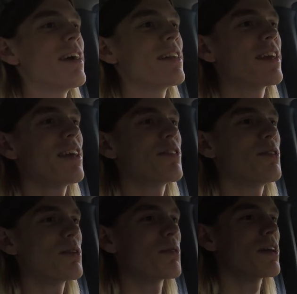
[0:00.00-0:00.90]
In case
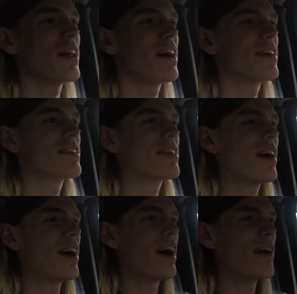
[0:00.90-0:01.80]
you didn't realize,
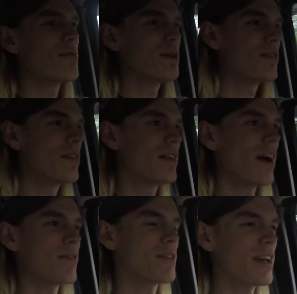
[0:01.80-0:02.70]
uh, I've been
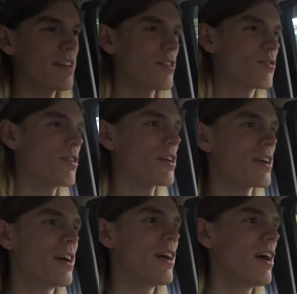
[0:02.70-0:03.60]
I've taken this truck
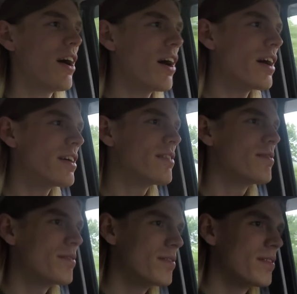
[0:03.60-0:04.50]

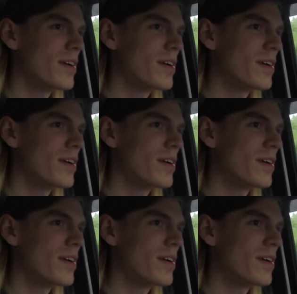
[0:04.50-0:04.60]
on